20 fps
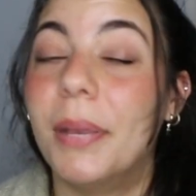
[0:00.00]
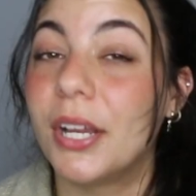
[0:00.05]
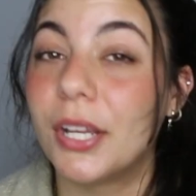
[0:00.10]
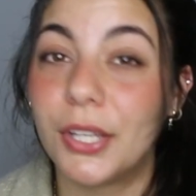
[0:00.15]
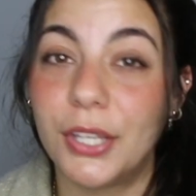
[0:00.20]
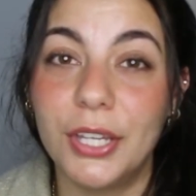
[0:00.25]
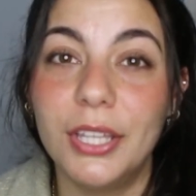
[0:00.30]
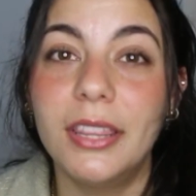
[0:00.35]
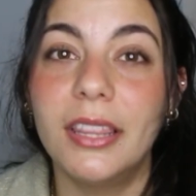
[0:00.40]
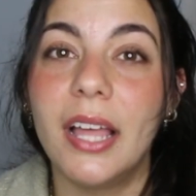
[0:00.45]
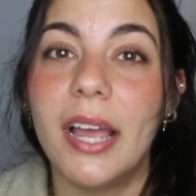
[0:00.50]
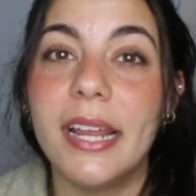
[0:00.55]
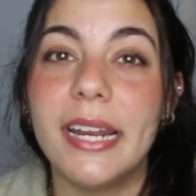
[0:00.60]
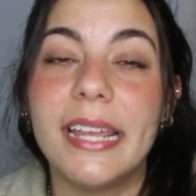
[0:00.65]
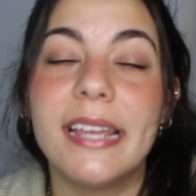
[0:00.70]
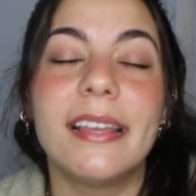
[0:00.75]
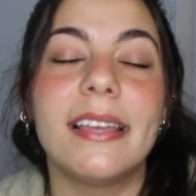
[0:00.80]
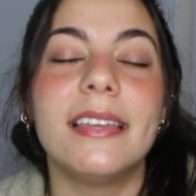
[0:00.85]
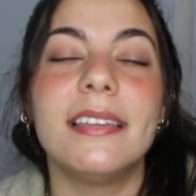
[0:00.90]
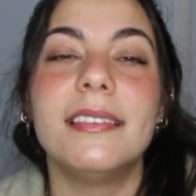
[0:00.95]
but good
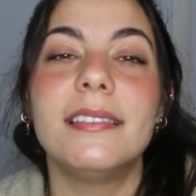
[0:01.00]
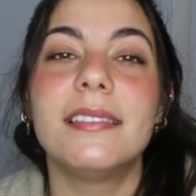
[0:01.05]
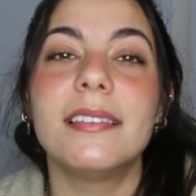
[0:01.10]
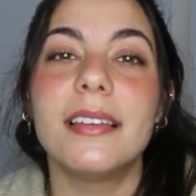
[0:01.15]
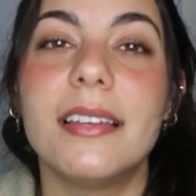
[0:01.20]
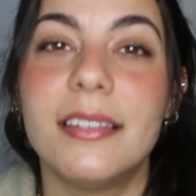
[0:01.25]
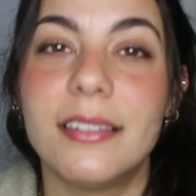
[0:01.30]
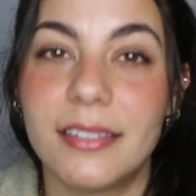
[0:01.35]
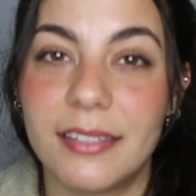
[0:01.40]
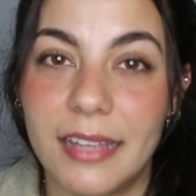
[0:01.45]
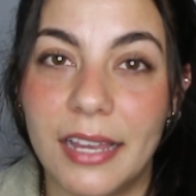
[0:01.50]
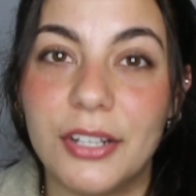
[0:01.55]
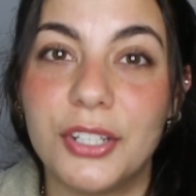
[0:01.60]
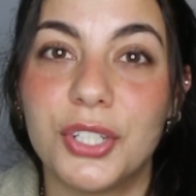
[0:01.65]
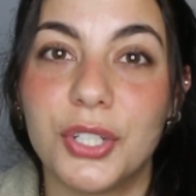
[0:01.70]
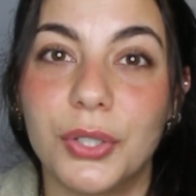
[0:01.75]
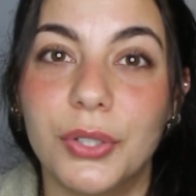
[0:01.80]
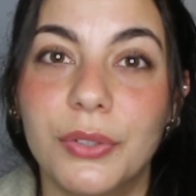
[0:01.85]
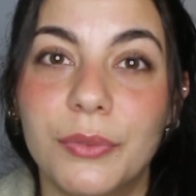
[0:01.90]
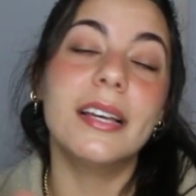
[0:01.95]
lighting is
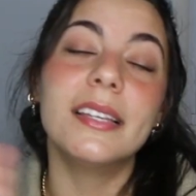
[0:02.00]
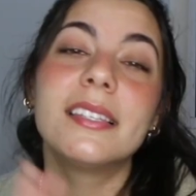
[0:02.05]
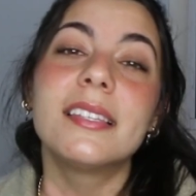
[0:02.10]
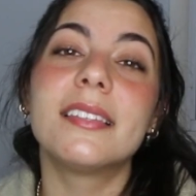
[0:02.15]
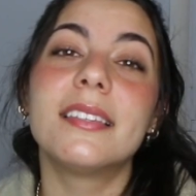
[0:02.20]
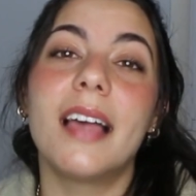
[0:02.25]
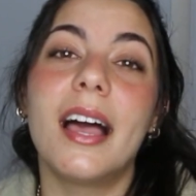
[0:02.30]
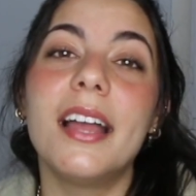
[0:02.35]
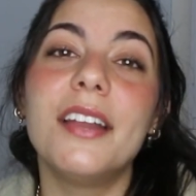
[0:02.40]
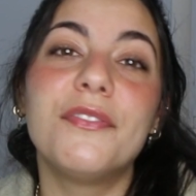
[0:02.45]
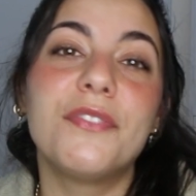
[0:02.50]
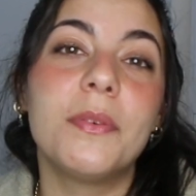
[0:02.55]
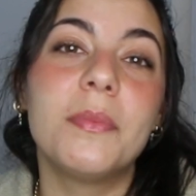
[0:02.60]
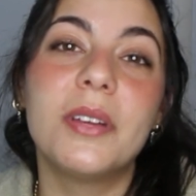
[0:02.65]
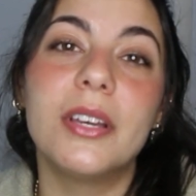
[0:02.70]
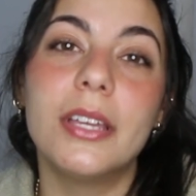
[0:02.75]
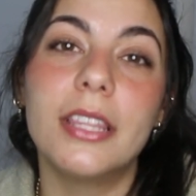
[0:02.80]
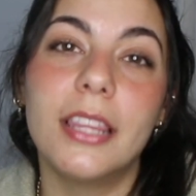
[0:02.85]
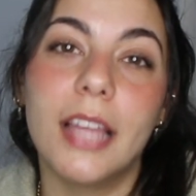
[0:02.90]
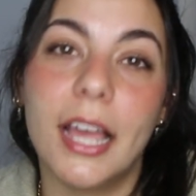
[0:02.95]
essential. Aside from good